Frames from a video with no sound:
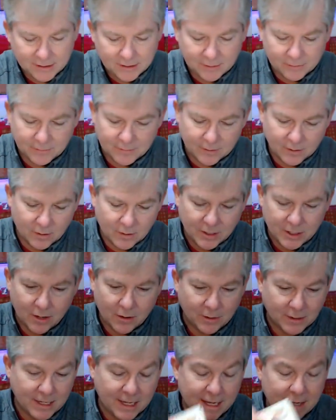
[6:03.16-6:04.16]
lots of,
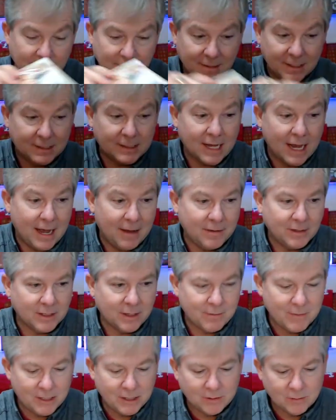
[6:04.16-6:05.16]
again, this guy, as
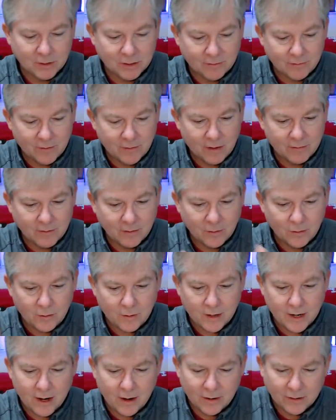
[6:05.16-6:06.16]
I mentioned, was involved in the
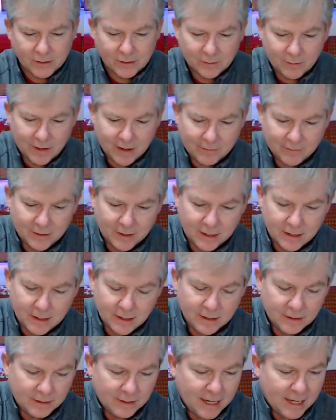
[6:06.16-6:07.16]
Order of the Arrow. So we have
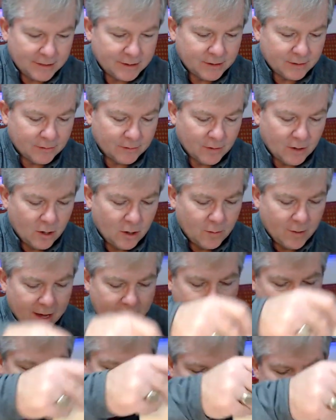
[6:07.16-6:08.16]
lots of
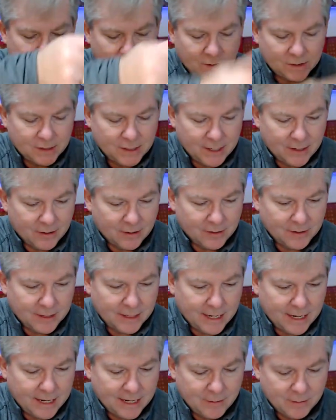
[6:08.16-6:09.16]
OA handbooks
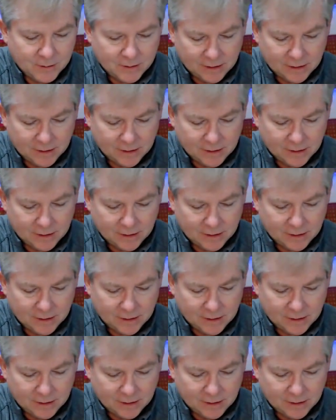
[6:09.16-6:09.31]
here, and